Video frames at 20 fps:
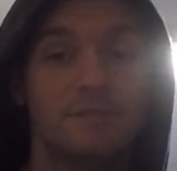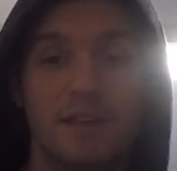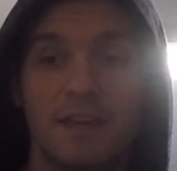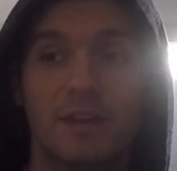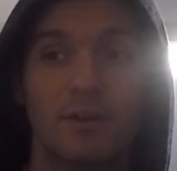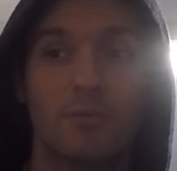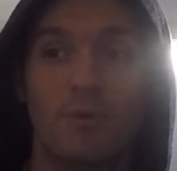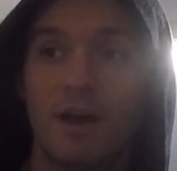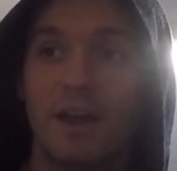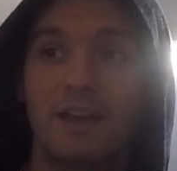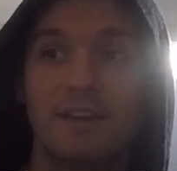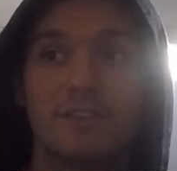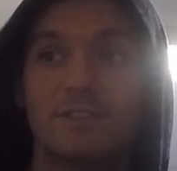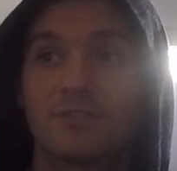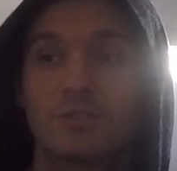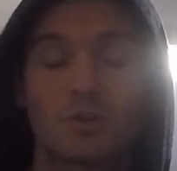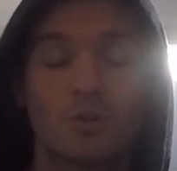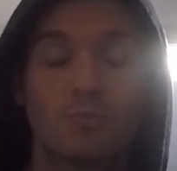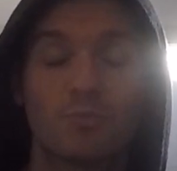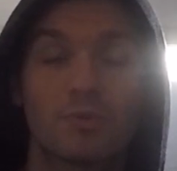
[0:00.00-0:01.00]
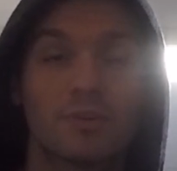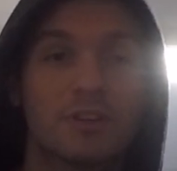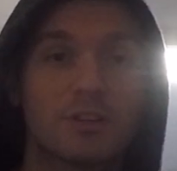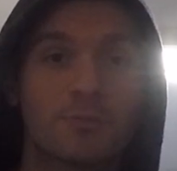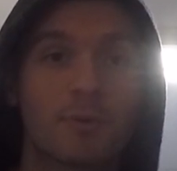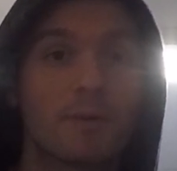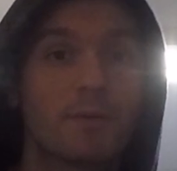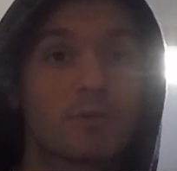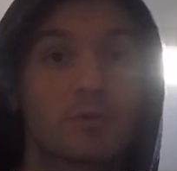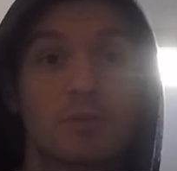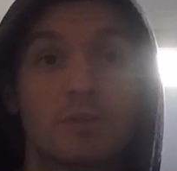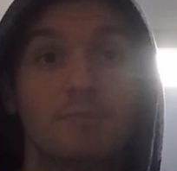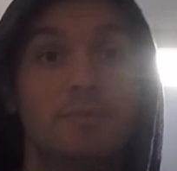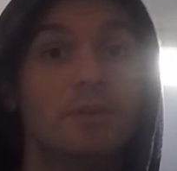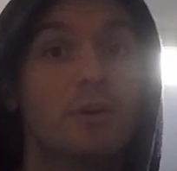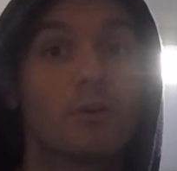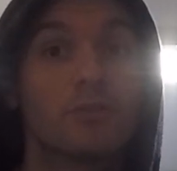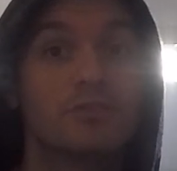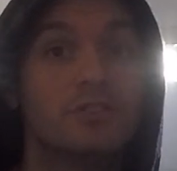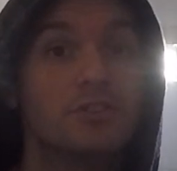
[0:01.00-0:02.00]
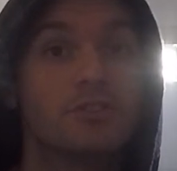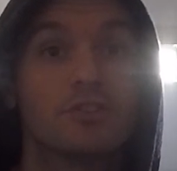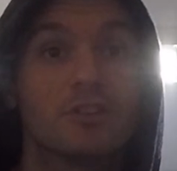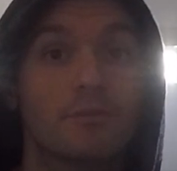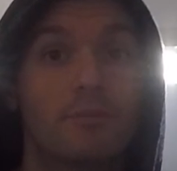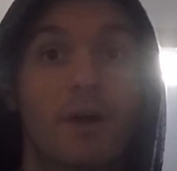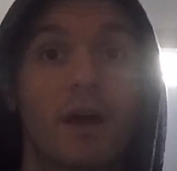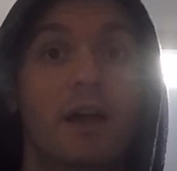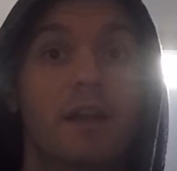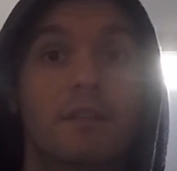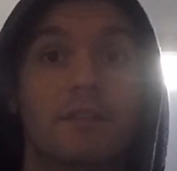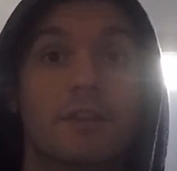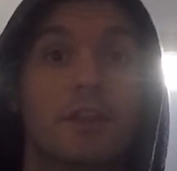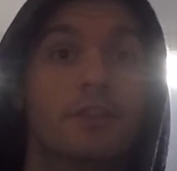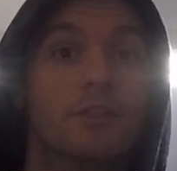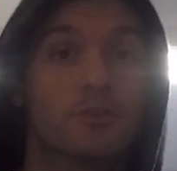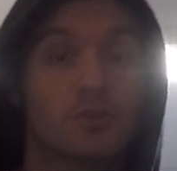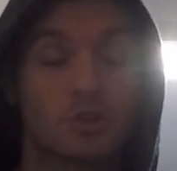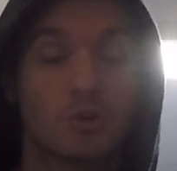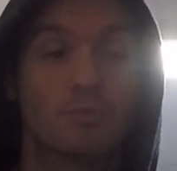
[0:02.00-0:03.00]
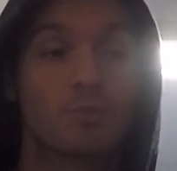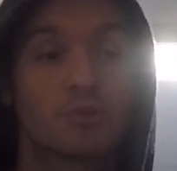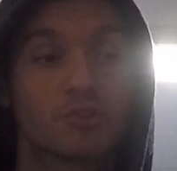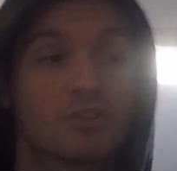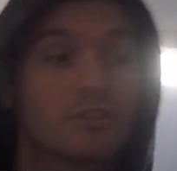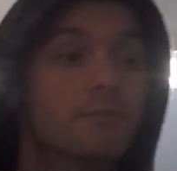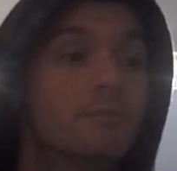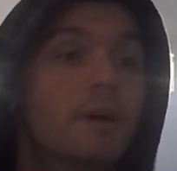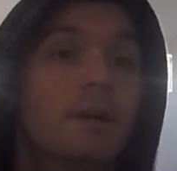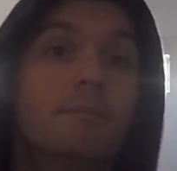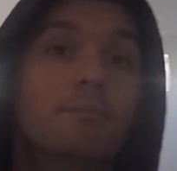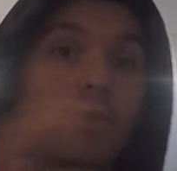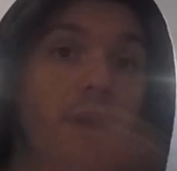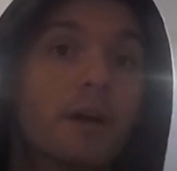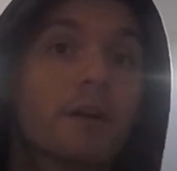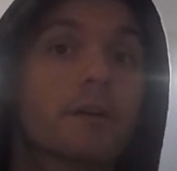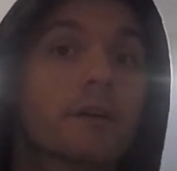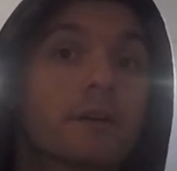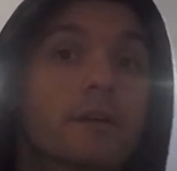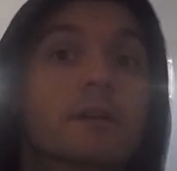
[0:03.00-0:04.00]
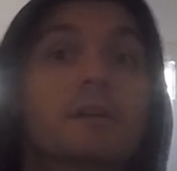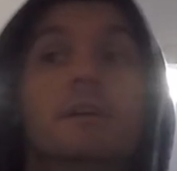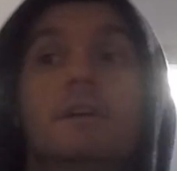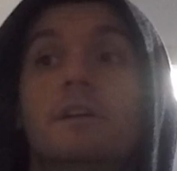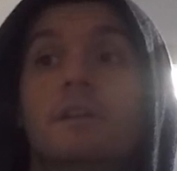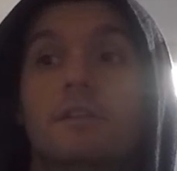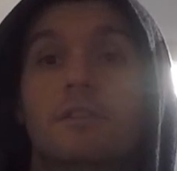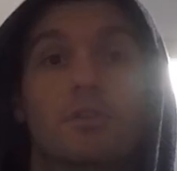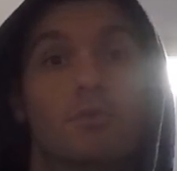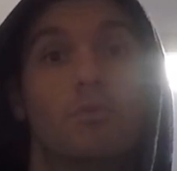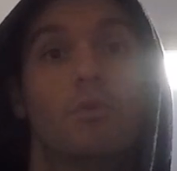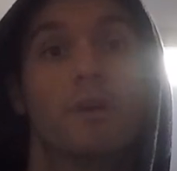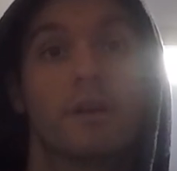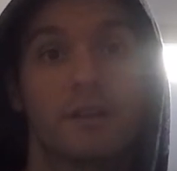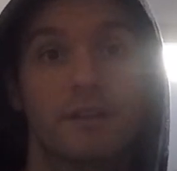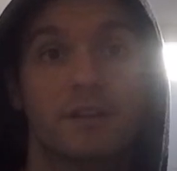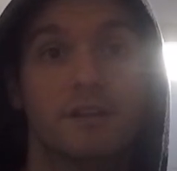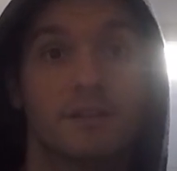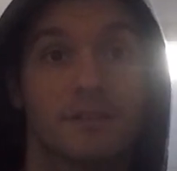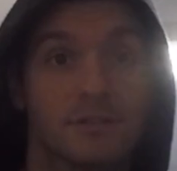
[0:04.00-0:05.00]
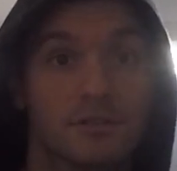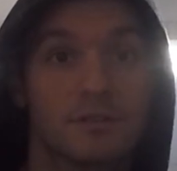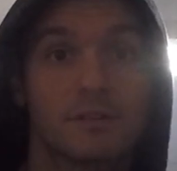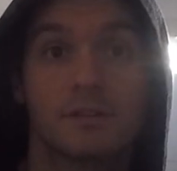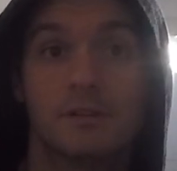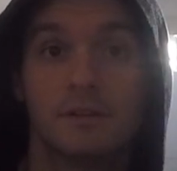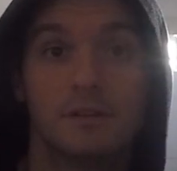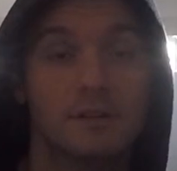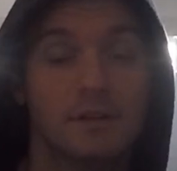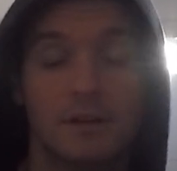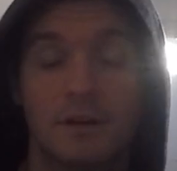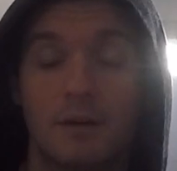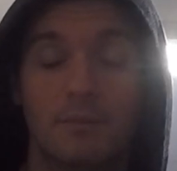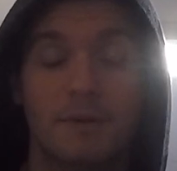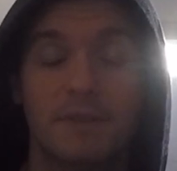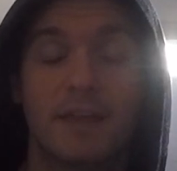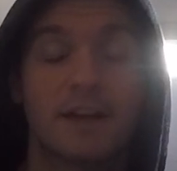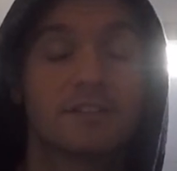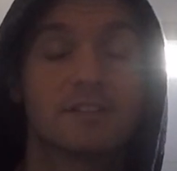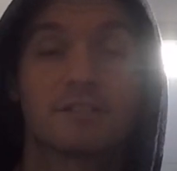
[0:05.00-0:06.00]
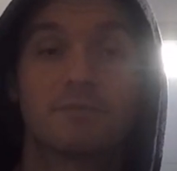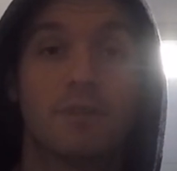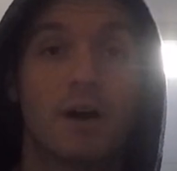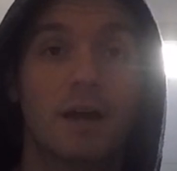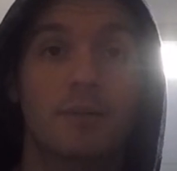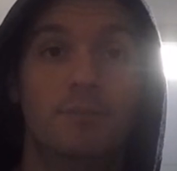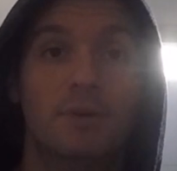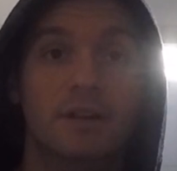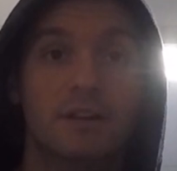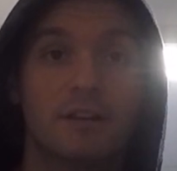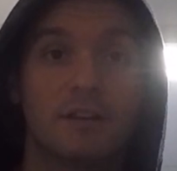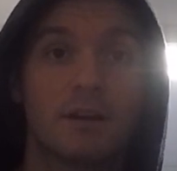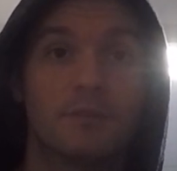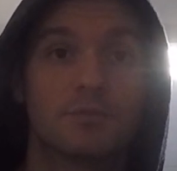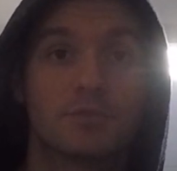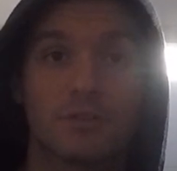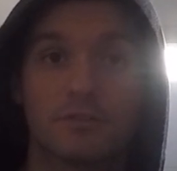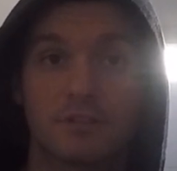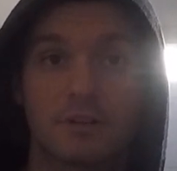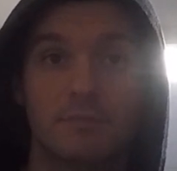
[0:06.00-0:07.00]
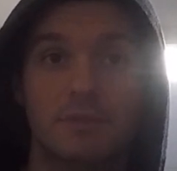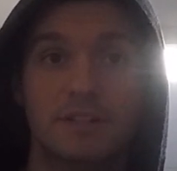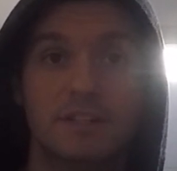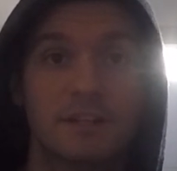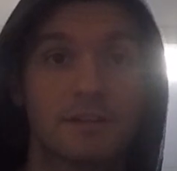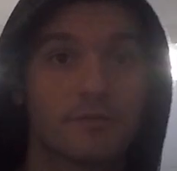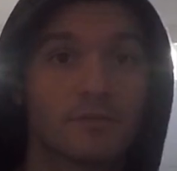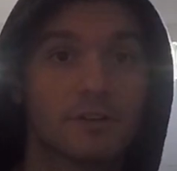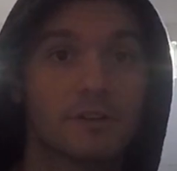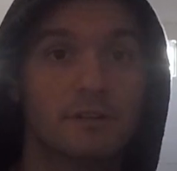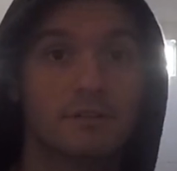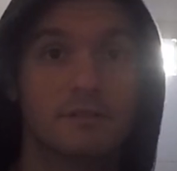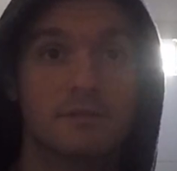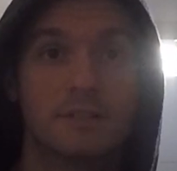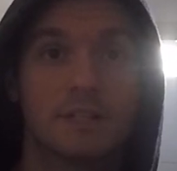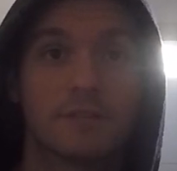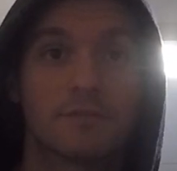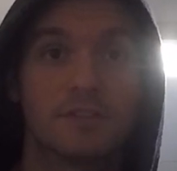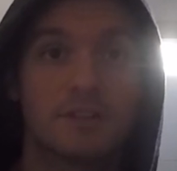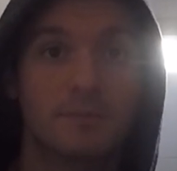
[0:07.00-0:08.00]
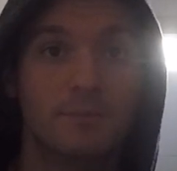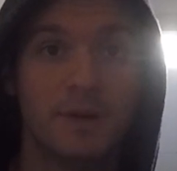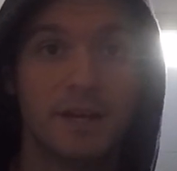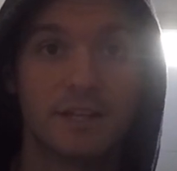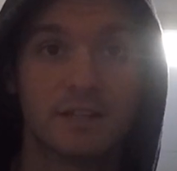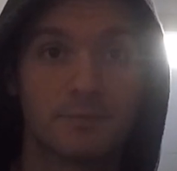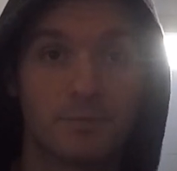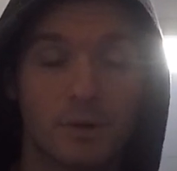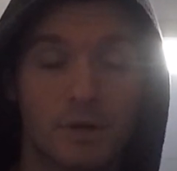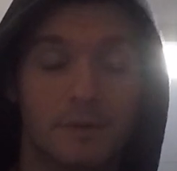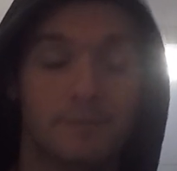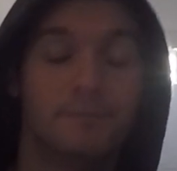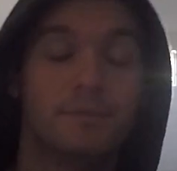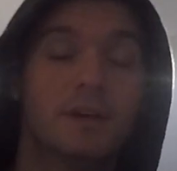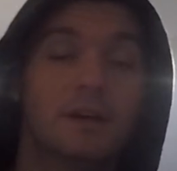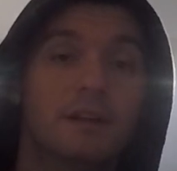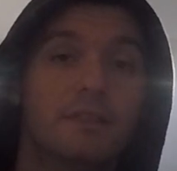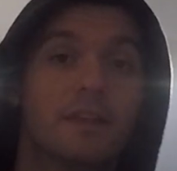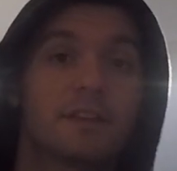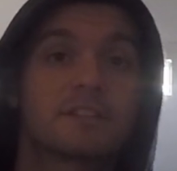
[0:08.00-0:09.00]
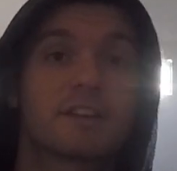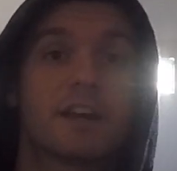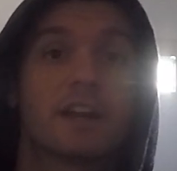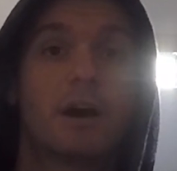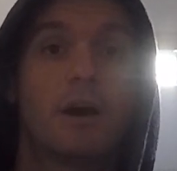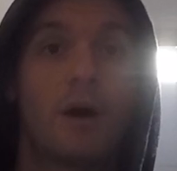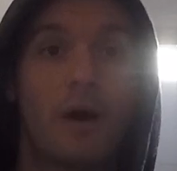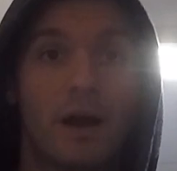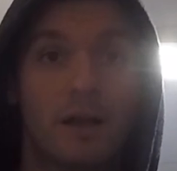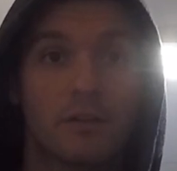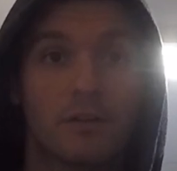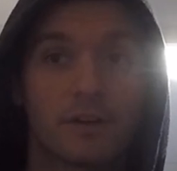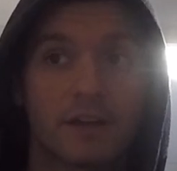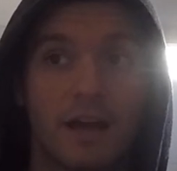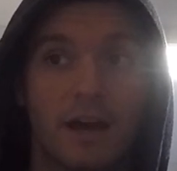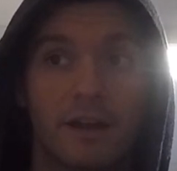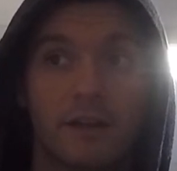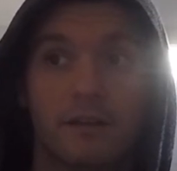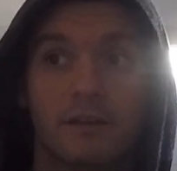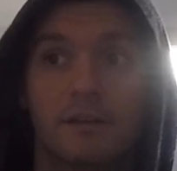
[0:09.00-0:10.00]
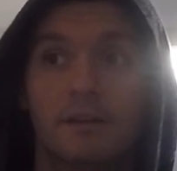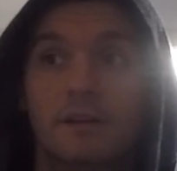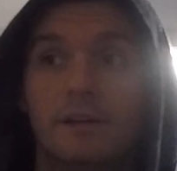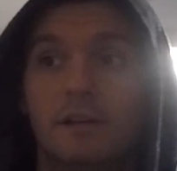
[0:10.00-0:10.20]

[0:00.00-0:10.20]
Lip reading: in a way, the Supra is pretty much what the BRZ should have been, and the Supra should have been better than what it is. I mean, that's just my opinion. I'm sure there's going to be different debates, but that's kind of how I look at it.